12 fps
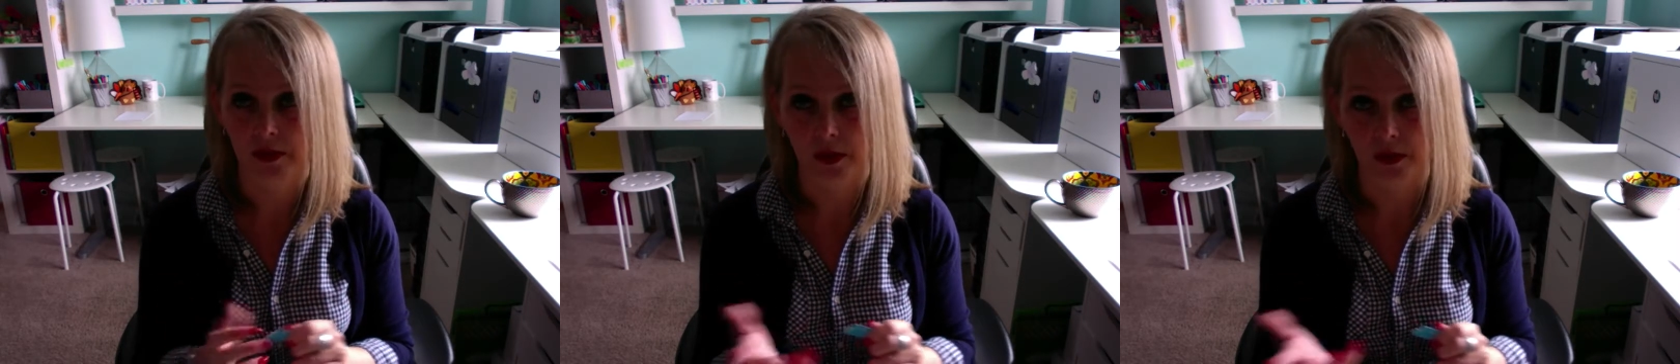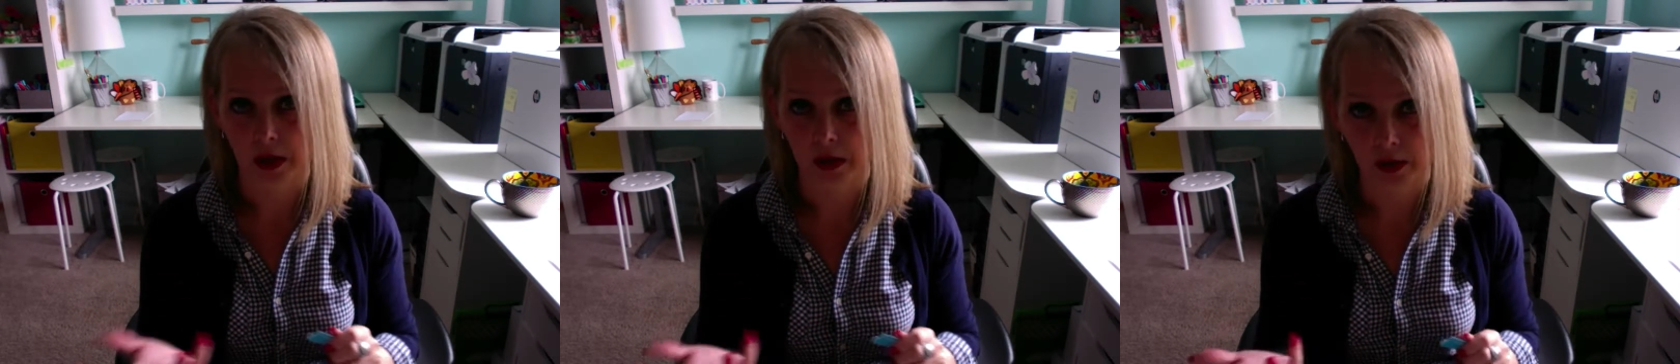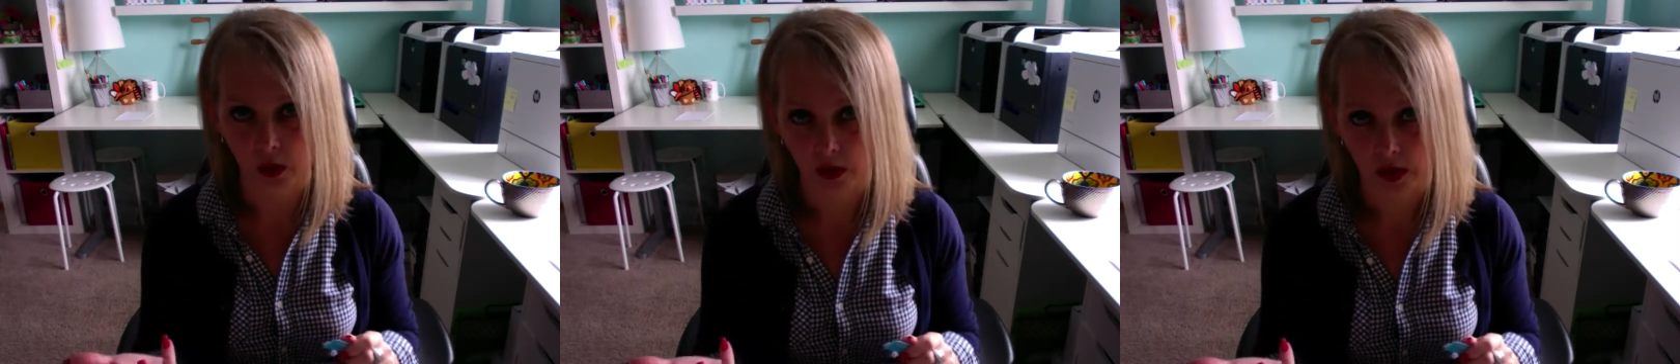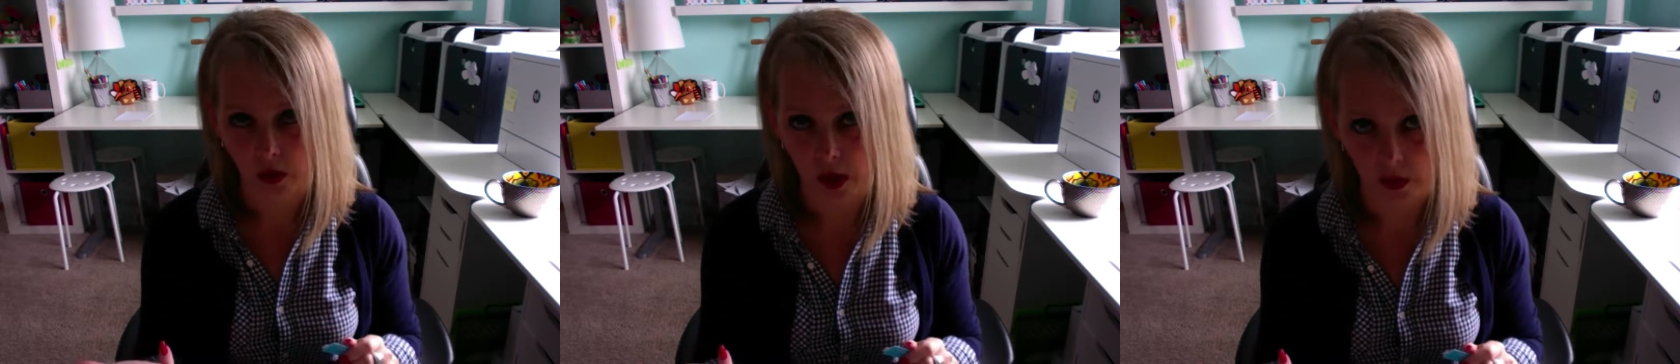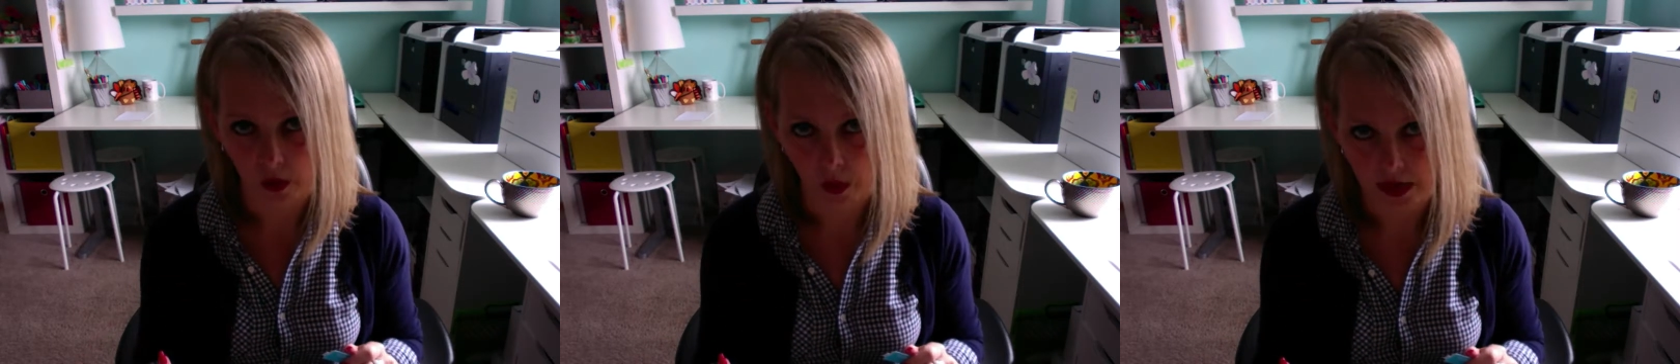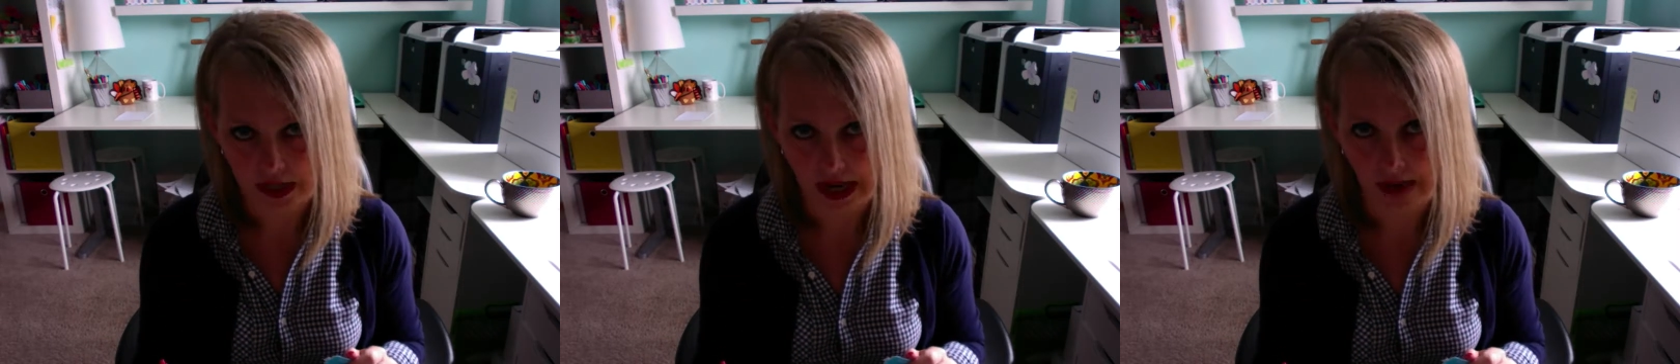I mean, maybe you only want
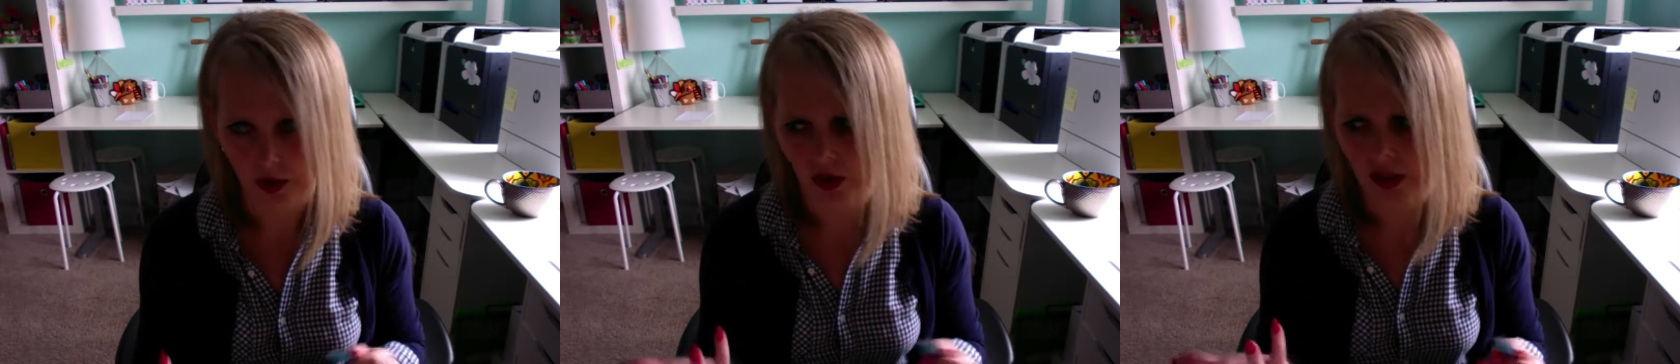one tab. You could